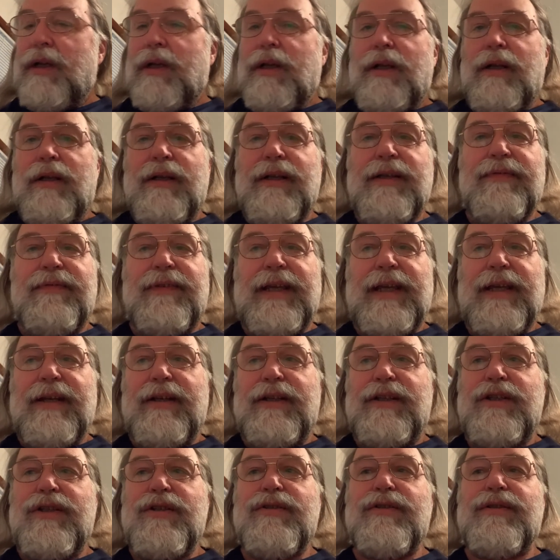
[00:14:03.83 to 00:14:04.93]
Lived down
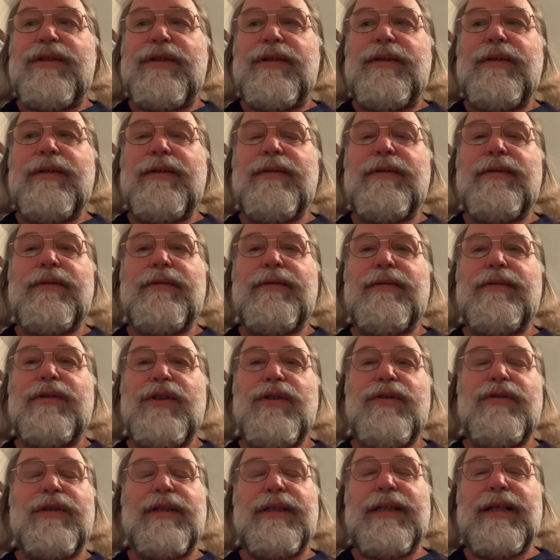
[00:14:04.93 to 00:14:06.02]
in Houston,
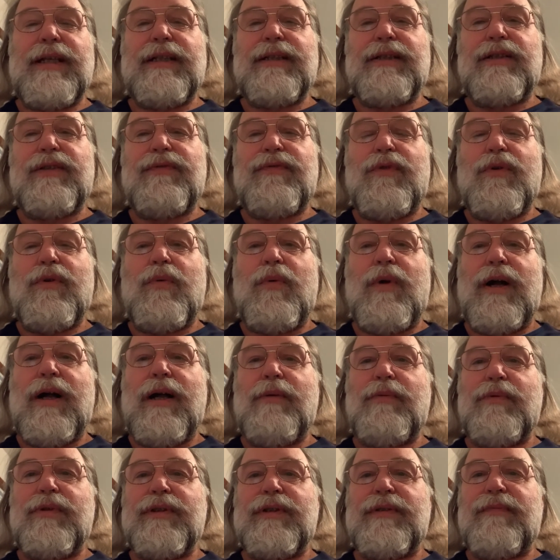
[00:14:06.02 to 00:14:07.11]
Texas for a while.
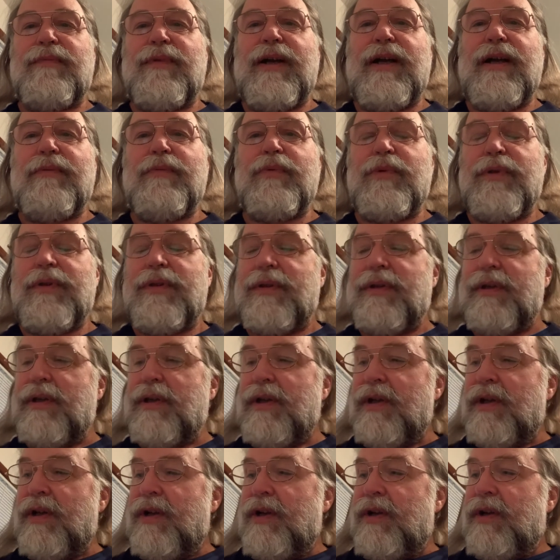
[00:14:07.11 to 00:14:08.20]
Was involved with
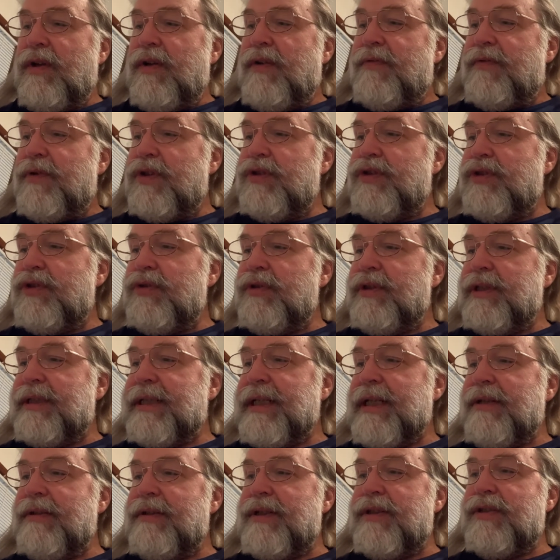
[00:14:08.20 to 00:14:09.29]
First
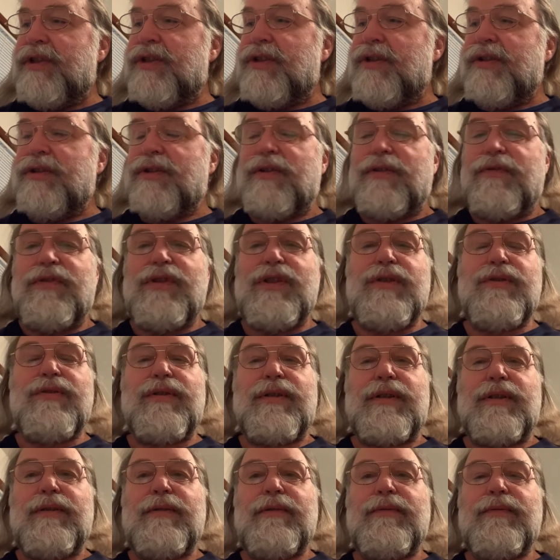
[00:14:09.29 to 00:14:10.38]
Unitarian Church of
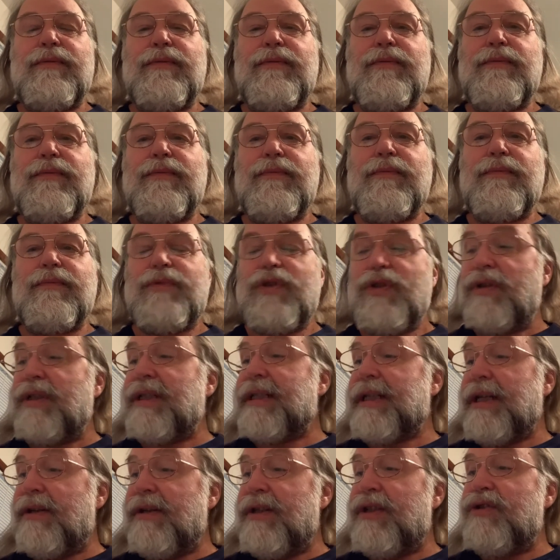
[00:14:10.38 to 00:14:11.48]
Houston,
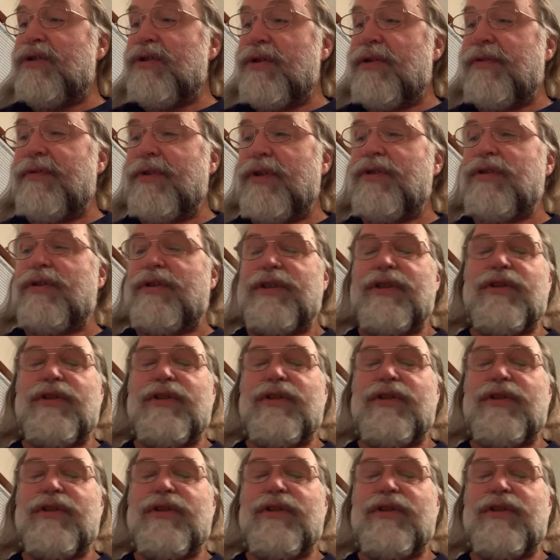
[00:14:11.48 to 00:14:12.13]
Unitarian Universalist